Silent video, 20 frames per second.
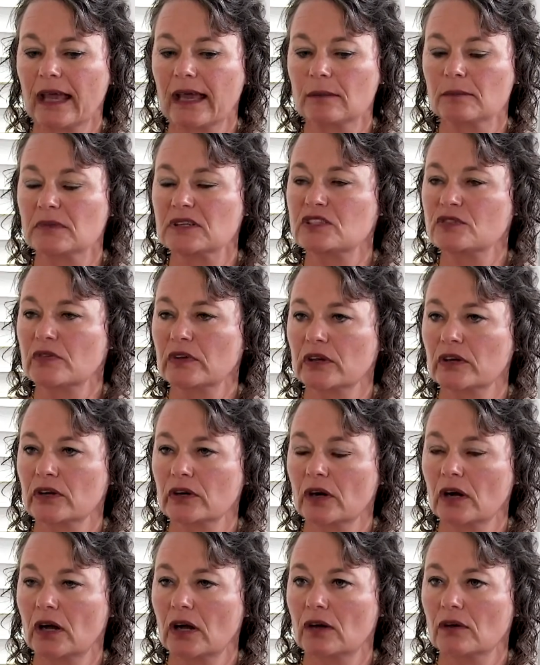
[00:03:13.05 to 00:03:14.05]

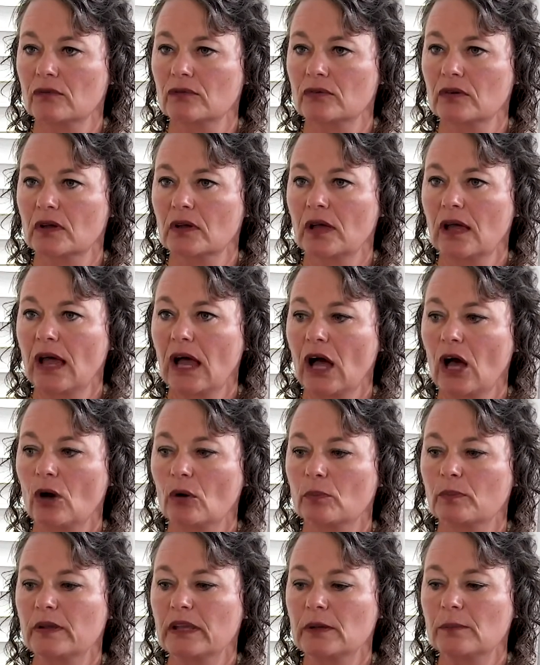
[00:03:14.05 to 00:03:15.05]
atmosphere of
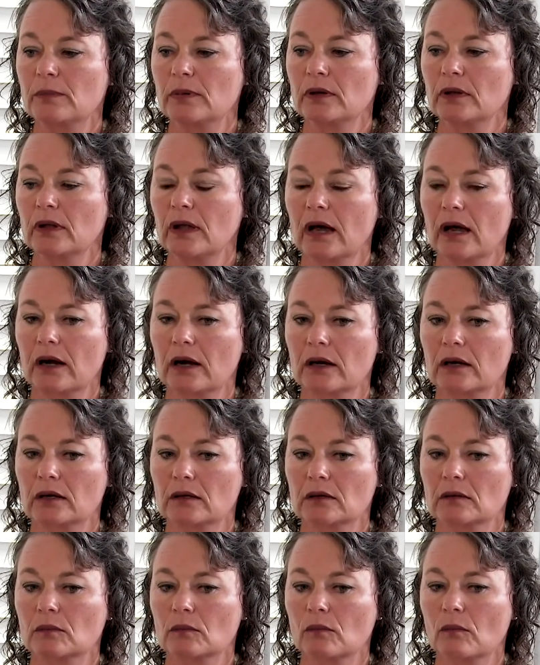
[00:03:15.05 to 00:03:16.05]
how people
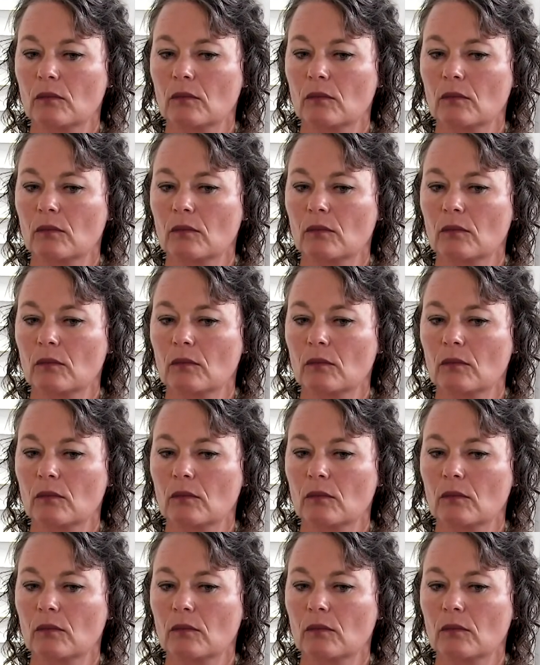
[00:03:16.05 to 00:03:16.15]
are